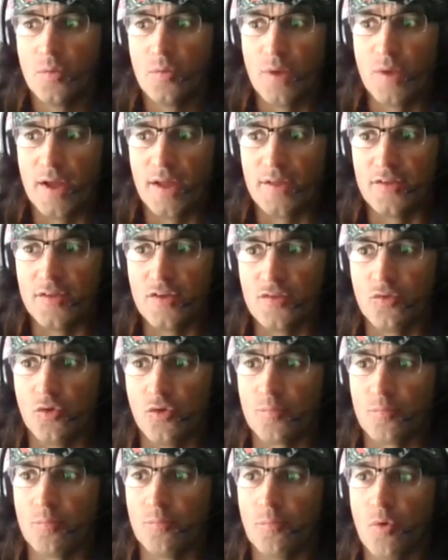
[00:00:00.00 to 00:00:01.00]
where you
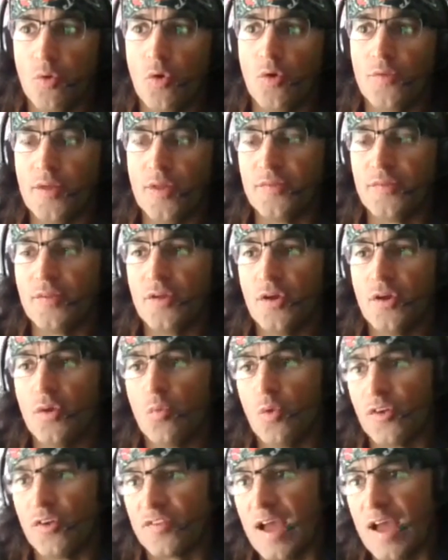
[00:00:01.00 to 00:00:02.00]
look more than
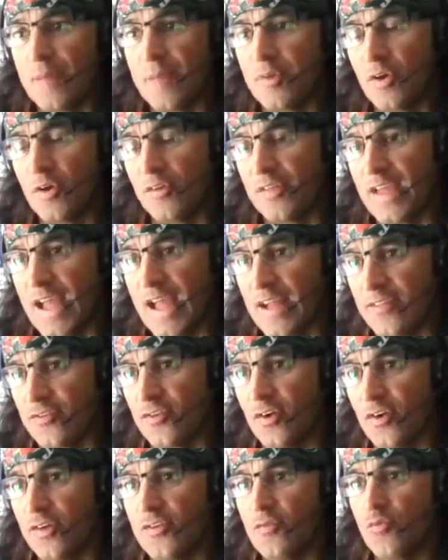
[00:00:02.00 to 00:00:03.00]
what's happening on the
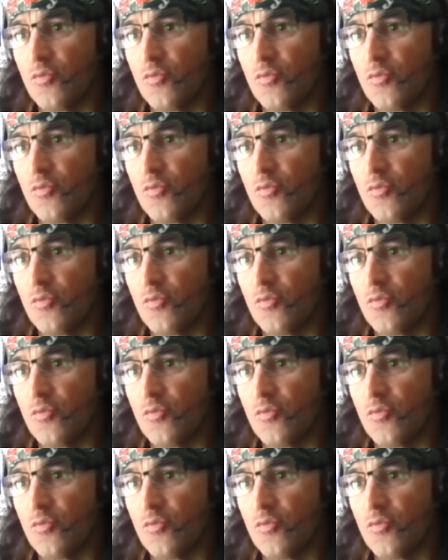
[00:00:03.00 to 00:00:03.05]
outside.